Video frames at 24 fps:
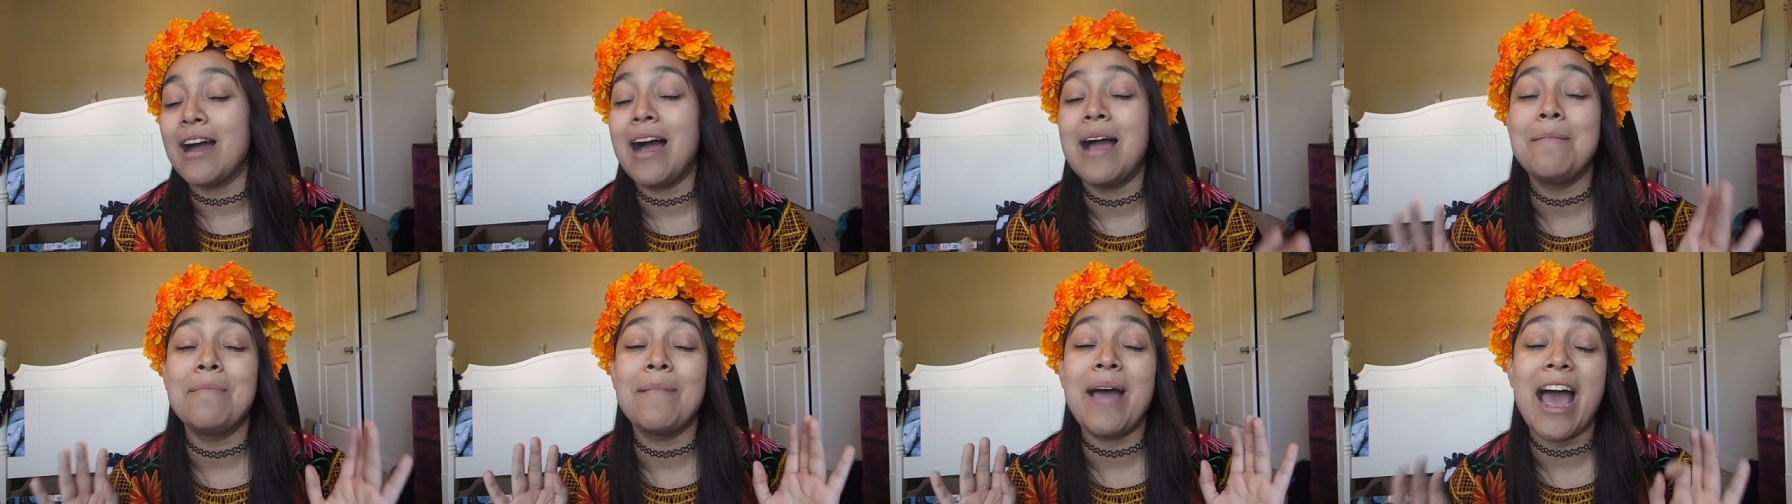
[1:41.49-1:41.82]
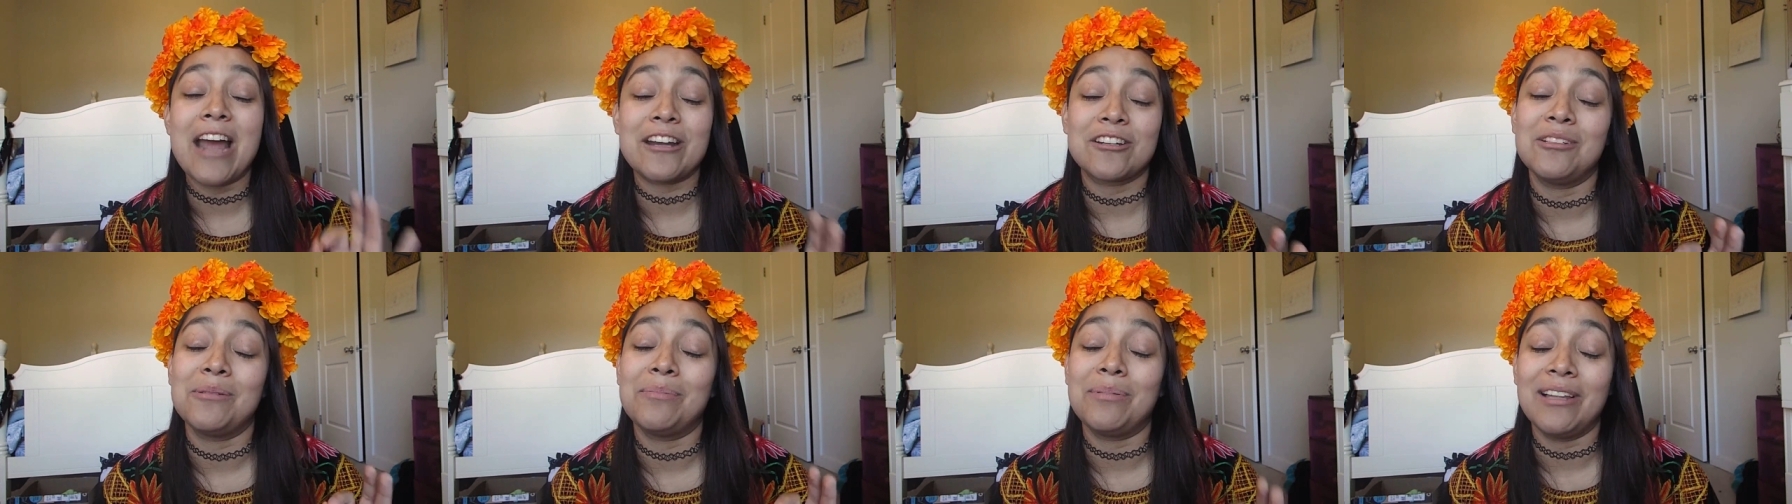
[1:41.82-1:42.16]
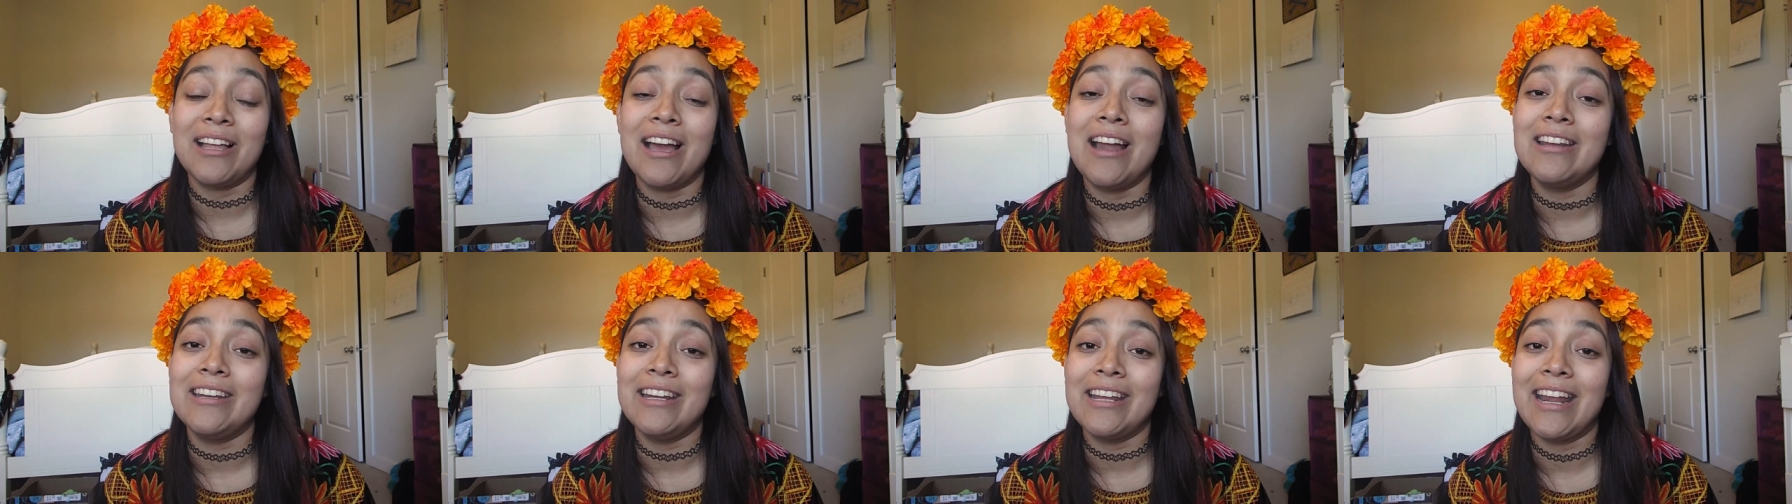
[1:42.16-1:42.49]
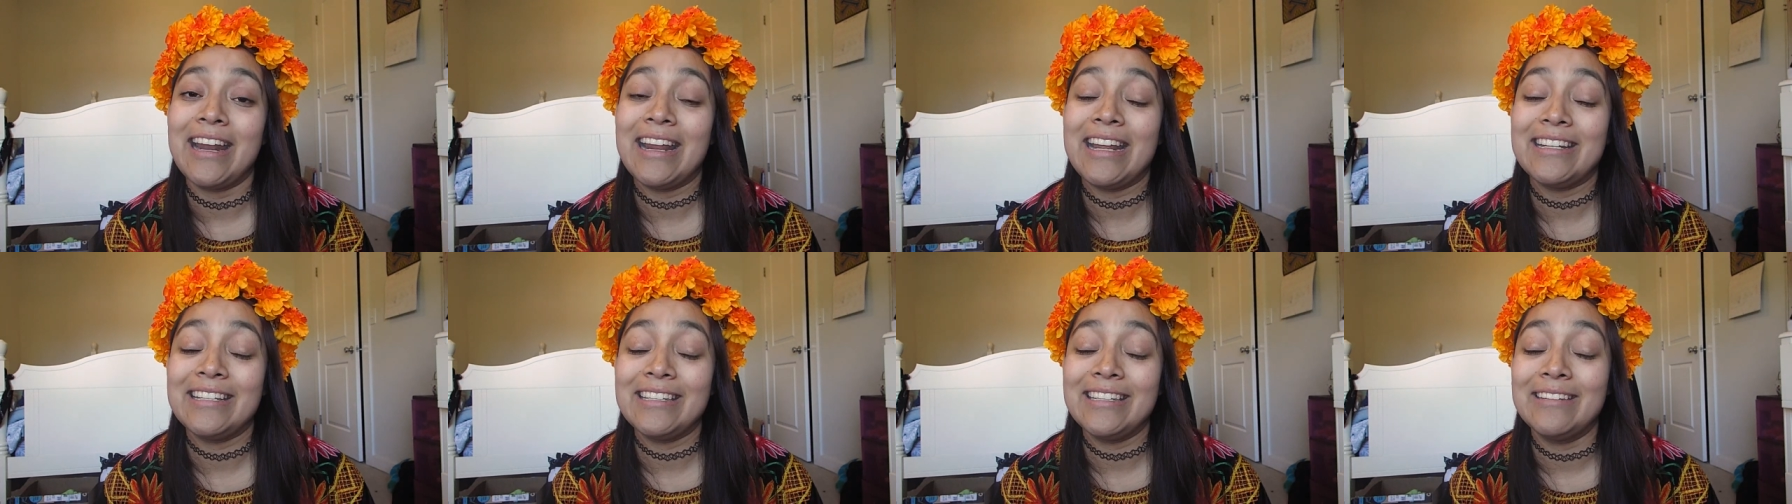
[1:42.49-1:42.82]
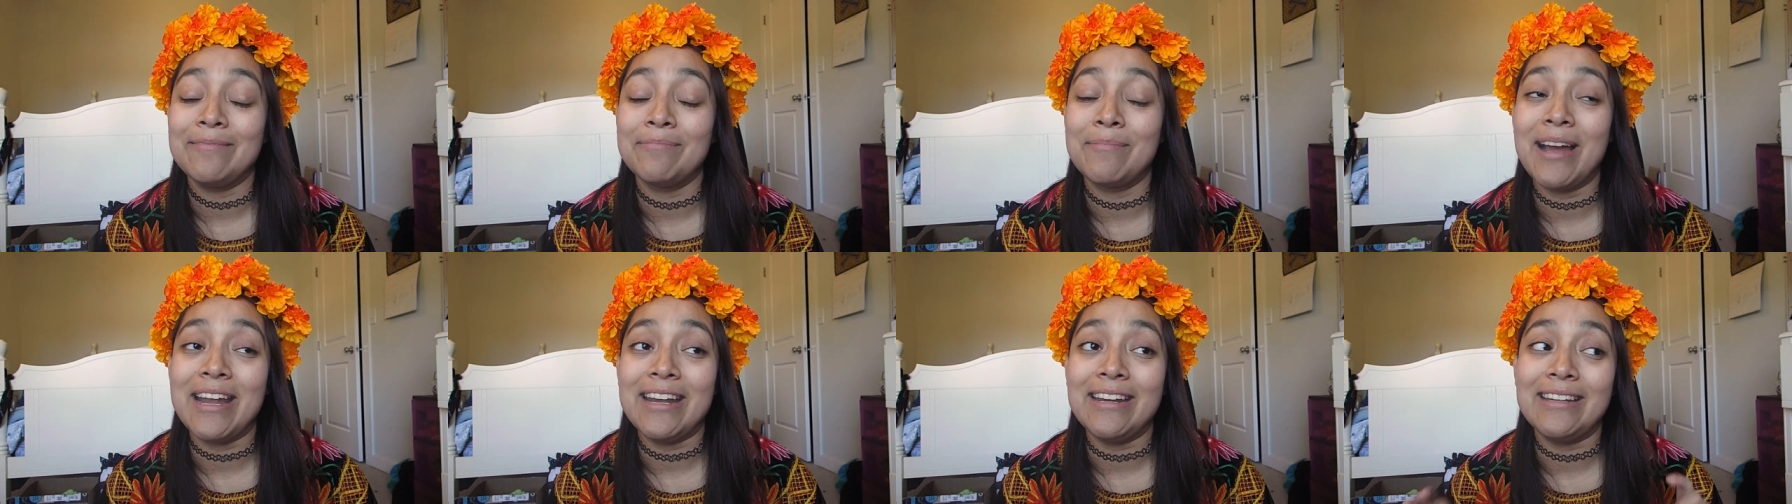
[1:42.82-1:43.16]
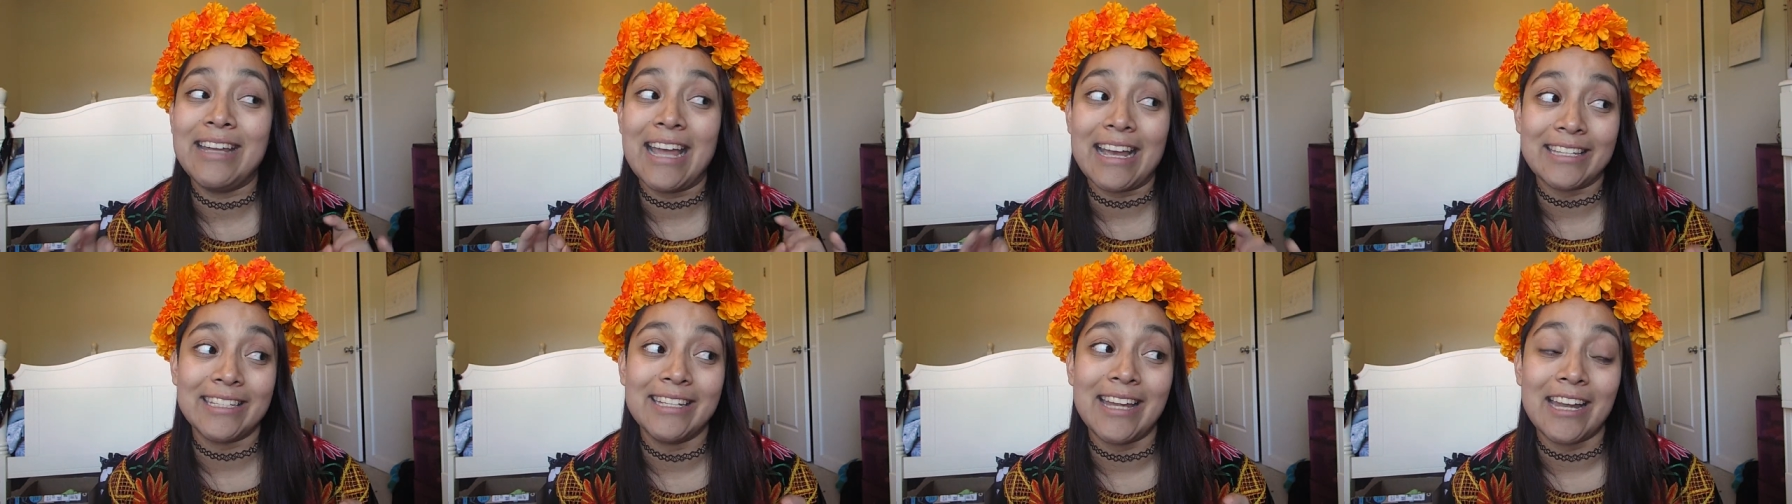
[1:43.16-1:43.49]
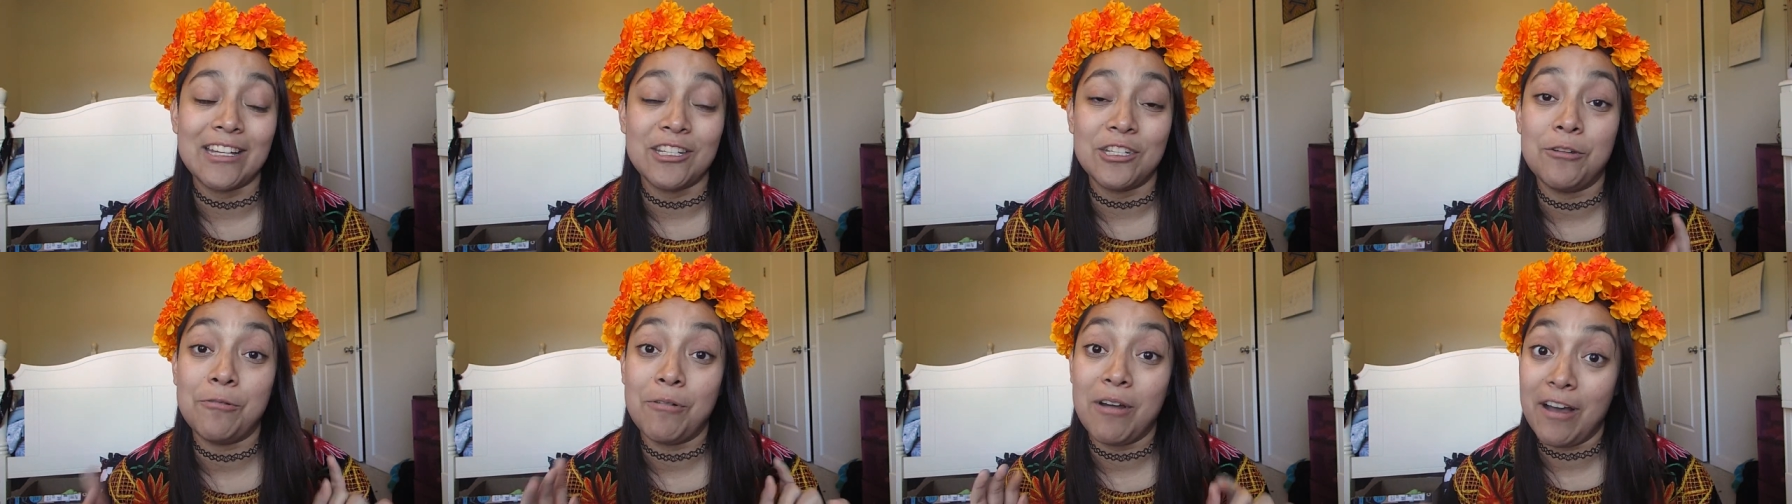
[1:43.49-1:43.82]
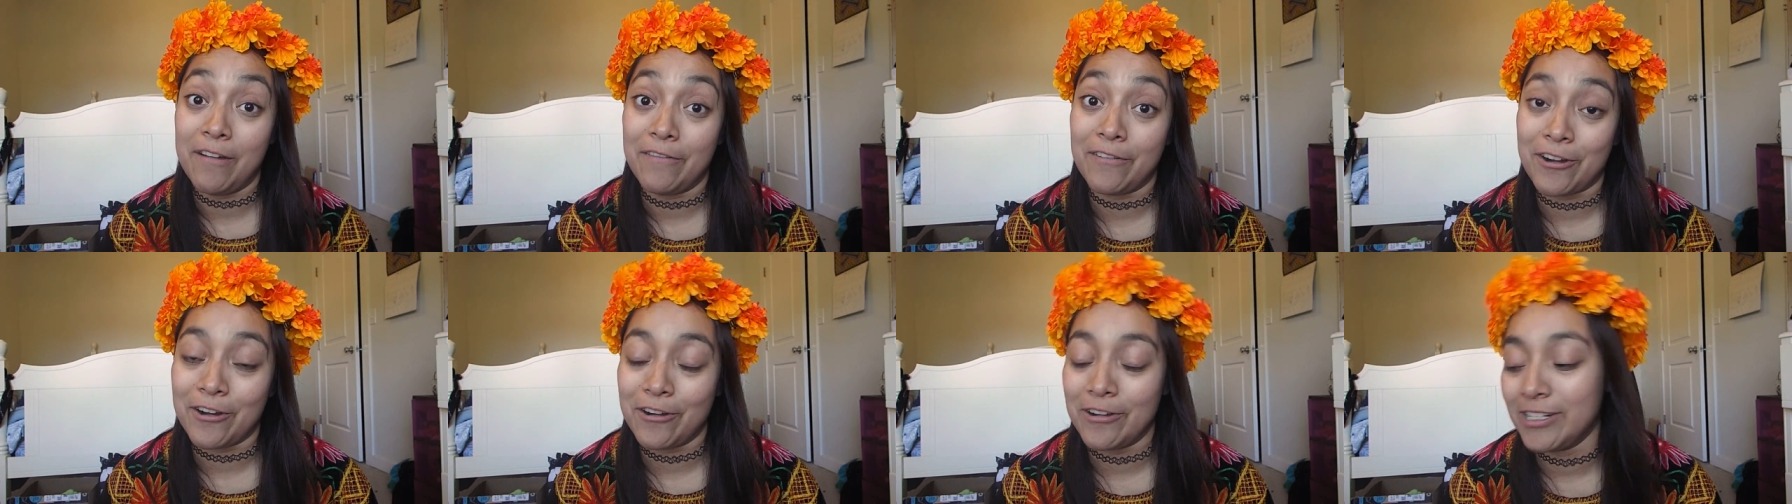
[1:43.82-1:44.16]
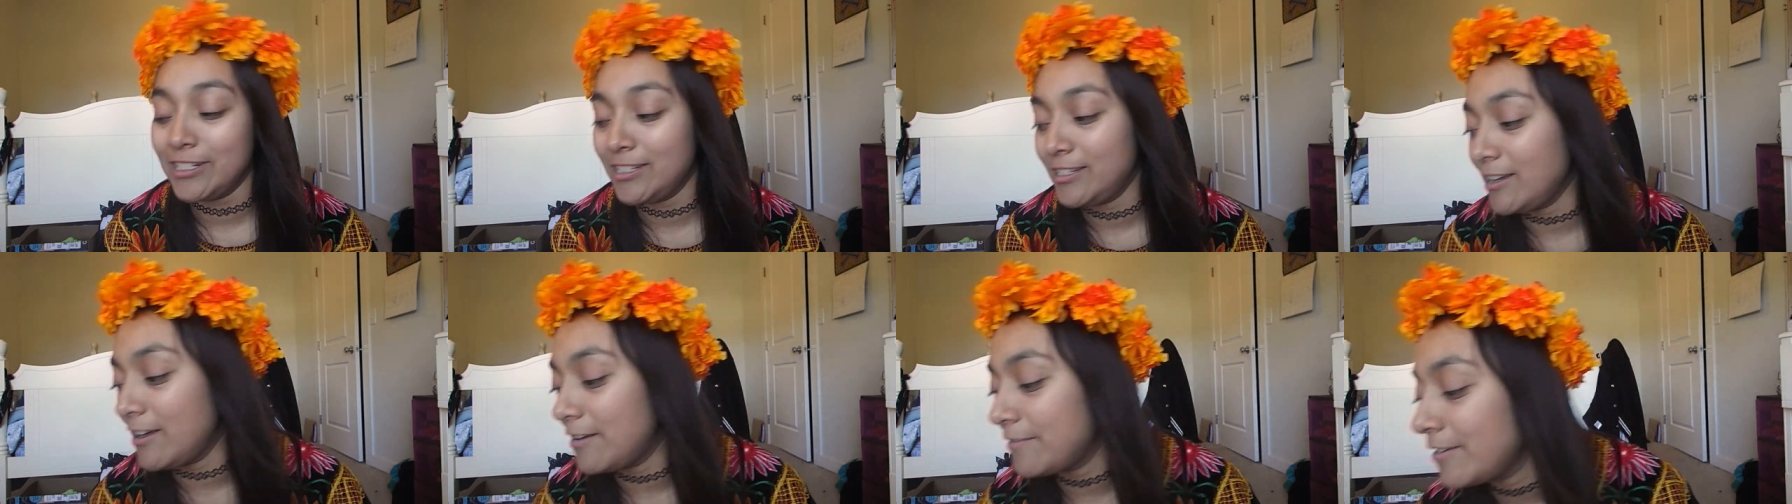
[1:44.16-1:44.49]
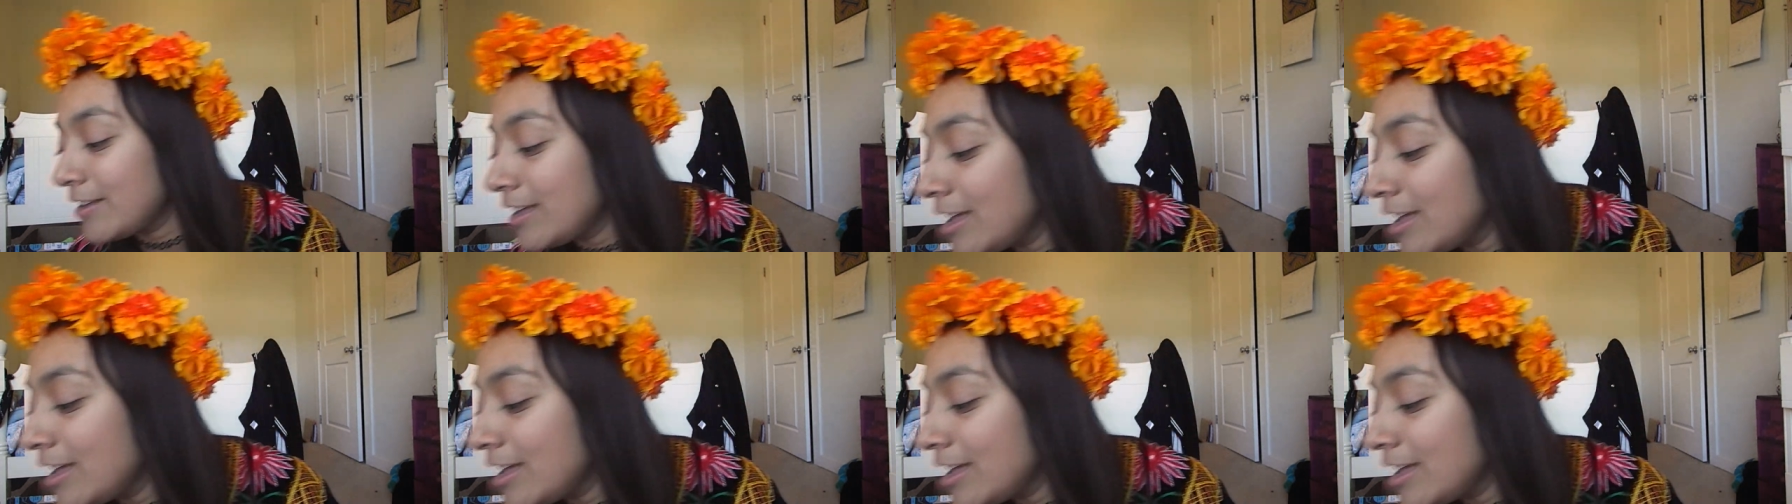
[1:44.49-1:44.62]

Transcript: I'm actually planning to get my next tattoo of her and stuff.